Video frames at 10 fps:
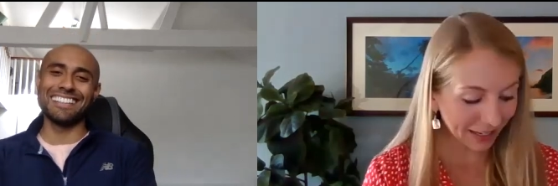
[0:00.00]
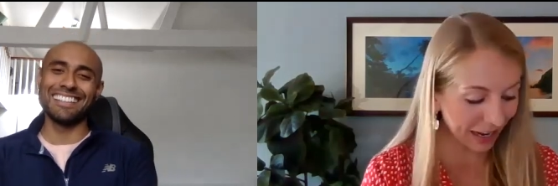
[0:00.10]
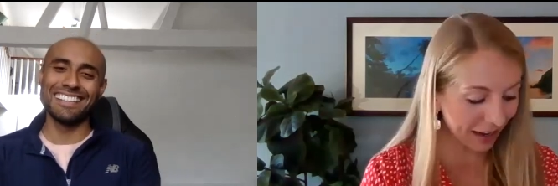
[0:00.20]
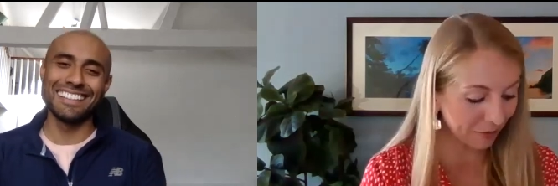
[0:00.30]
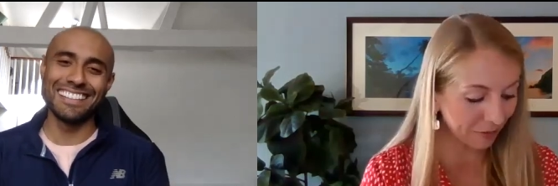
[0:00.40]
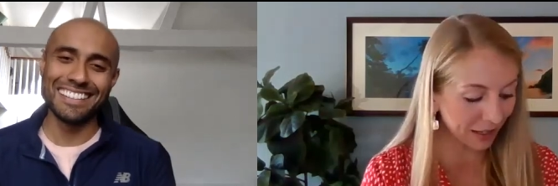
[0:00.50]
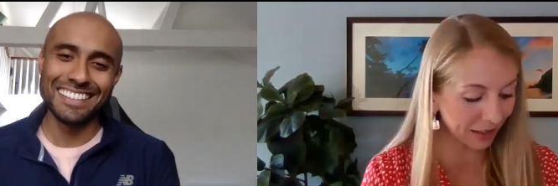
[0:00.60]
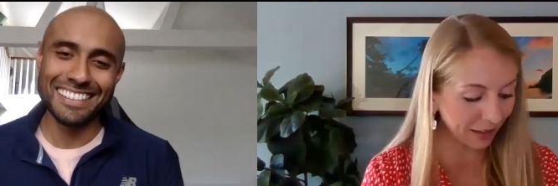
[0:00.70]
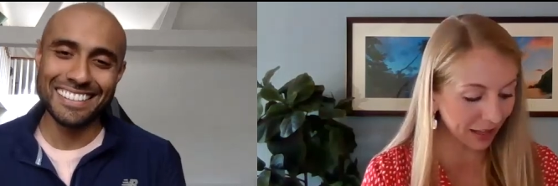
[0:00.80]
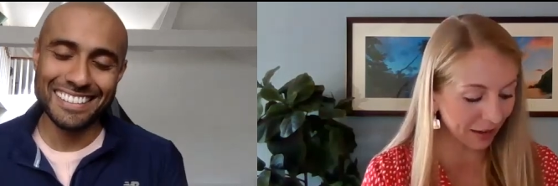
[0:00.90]
Speaker 1: okay,
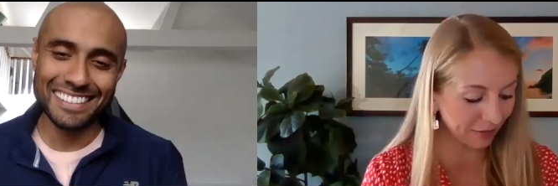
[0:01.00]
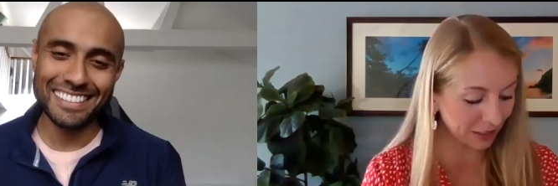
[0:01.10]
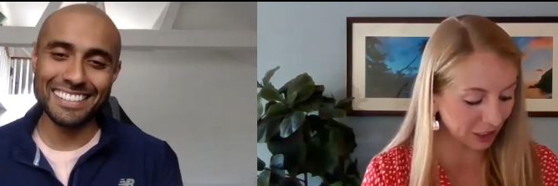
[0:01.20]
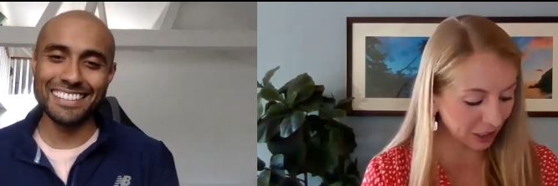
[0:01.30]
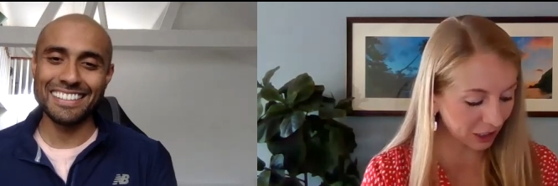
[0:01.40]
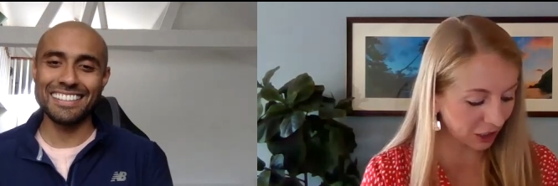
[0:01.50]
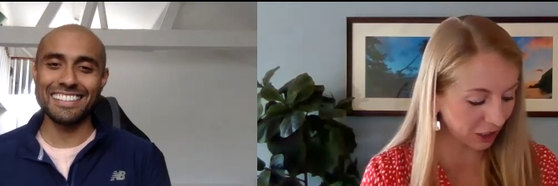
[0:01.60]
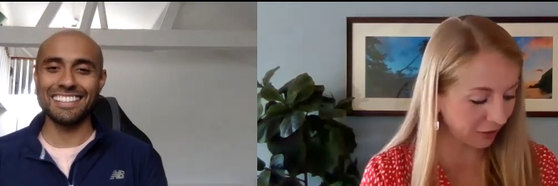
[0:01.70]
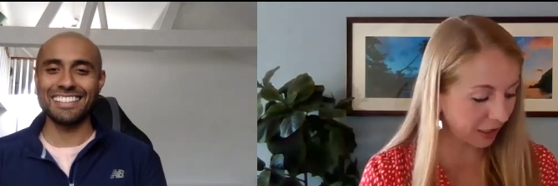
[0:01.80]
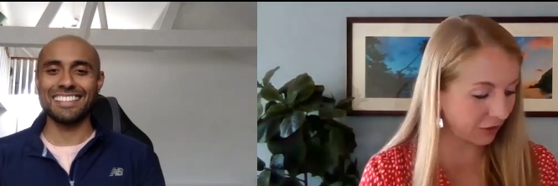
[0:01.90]
well, I was just
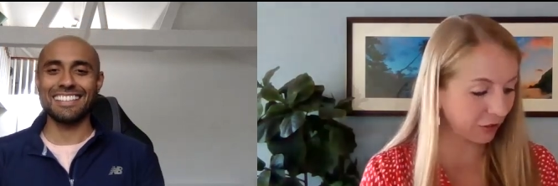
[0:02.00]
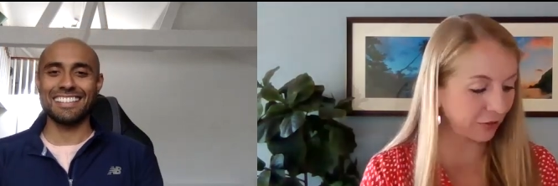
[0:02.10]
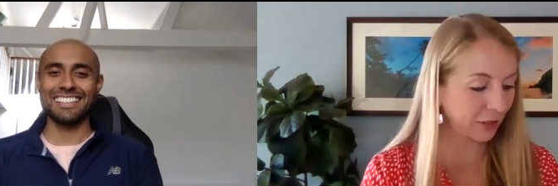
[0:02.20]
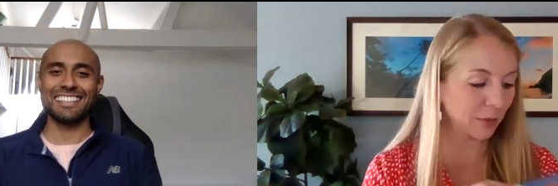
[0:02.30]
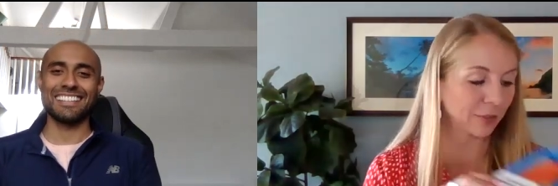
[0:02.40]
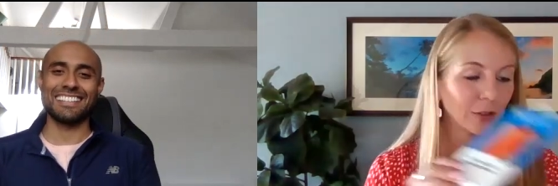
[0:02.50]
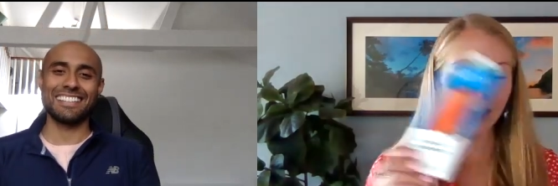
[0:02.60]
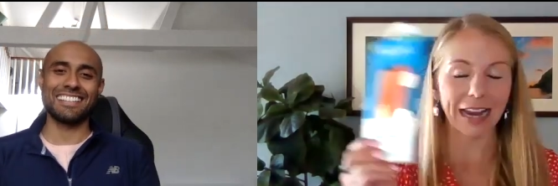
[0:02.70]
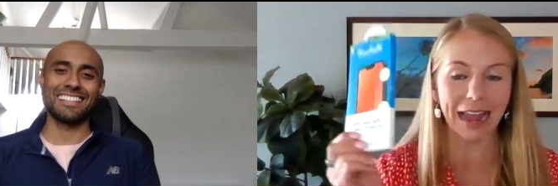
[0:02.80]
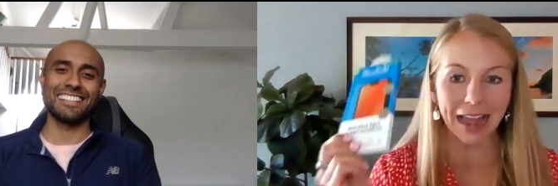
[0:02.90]
showing Dhruvin
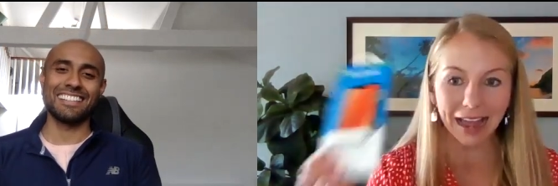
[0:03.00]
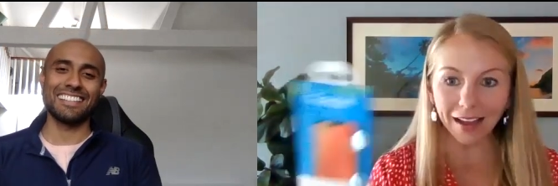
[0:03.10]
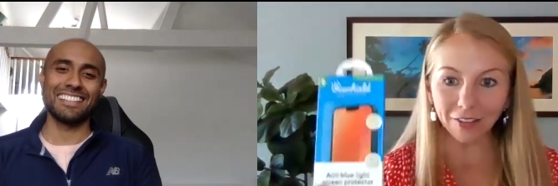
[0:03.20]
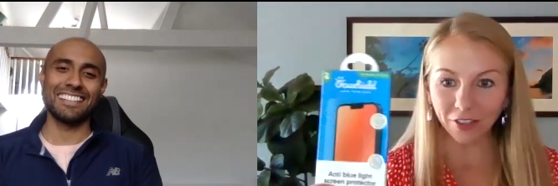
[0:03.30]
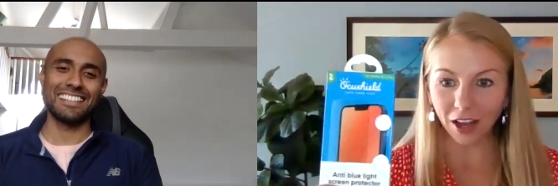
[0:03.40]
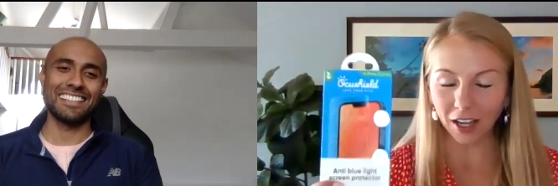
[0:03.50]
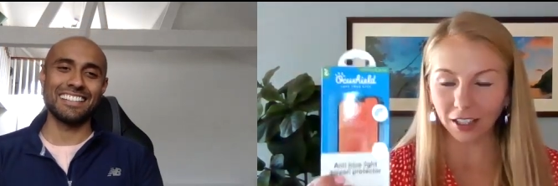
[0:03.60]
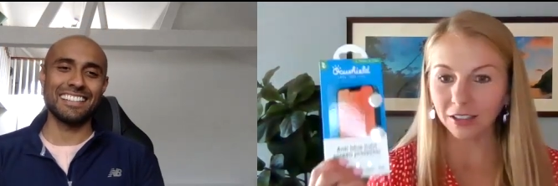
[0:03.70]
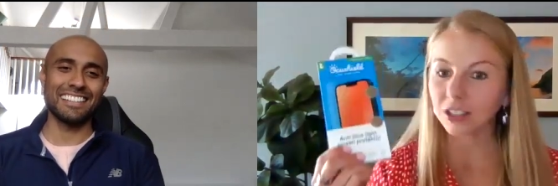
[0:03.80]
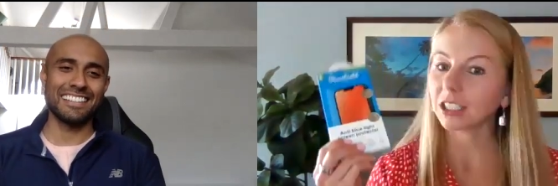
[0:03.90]
before I have the
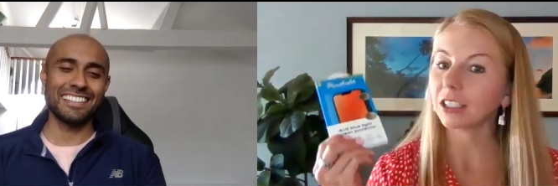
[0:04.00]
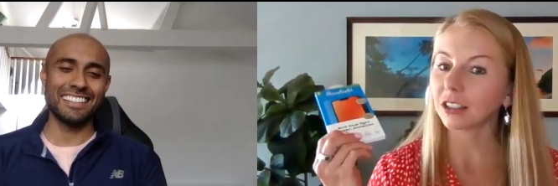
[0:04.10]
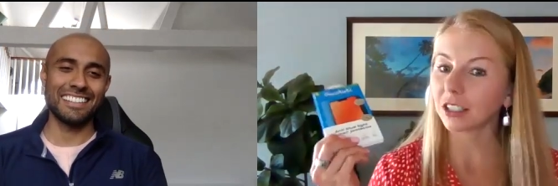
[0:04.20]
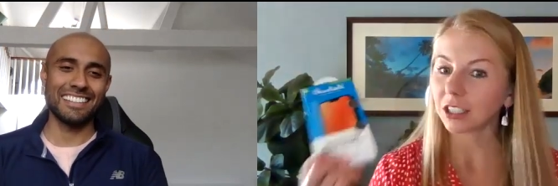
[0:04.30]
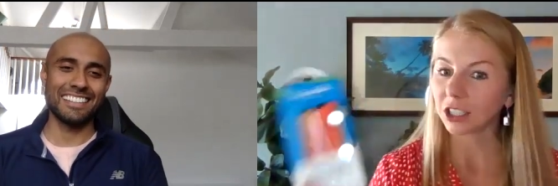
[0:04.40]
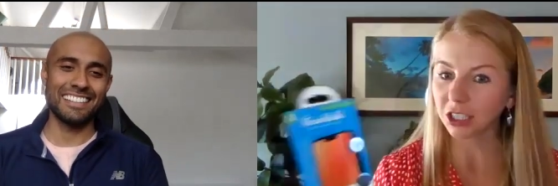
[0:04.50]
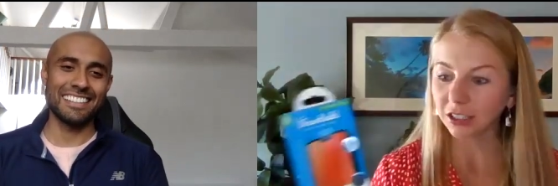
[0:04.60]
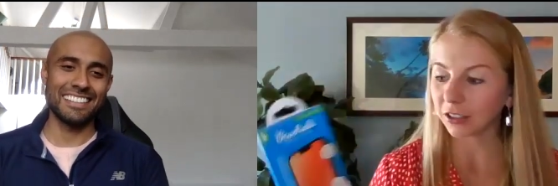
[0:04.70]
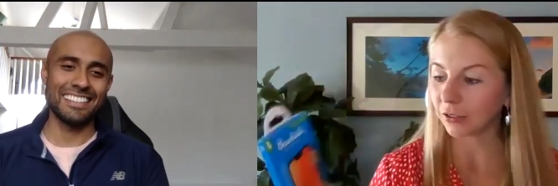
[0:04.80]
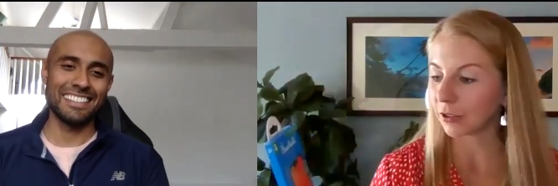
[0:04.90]
OcuShield
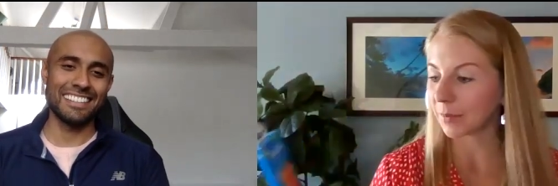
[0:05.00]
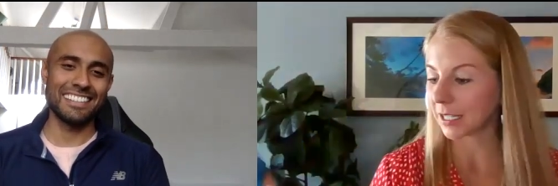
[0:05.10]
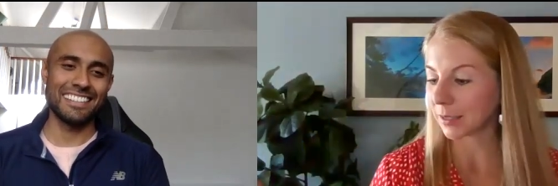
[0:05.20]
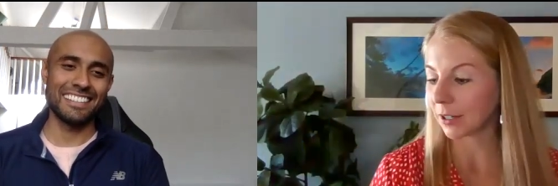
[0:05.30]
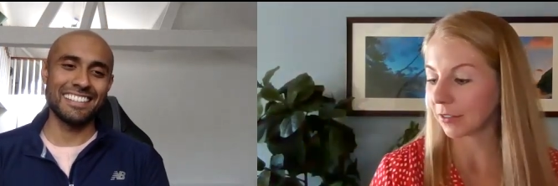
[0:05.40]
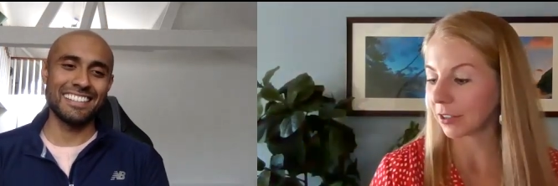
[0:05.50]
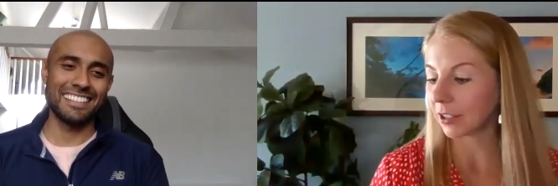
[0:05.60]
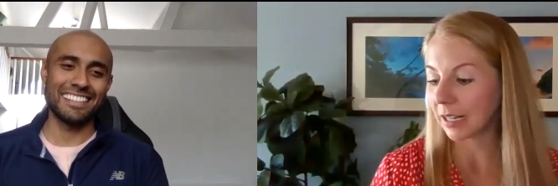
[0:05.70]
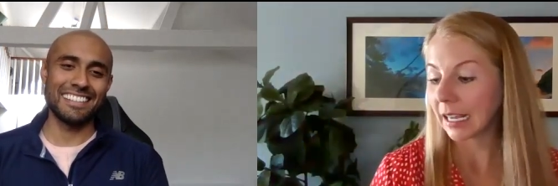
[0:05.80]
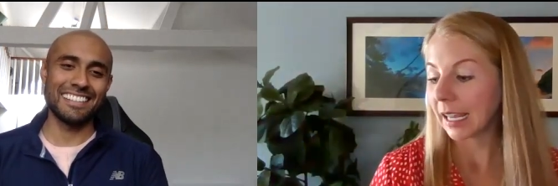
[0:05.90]
Shield for my
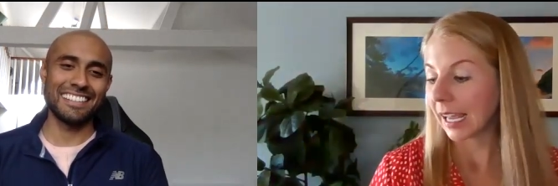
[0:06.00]
smartphone,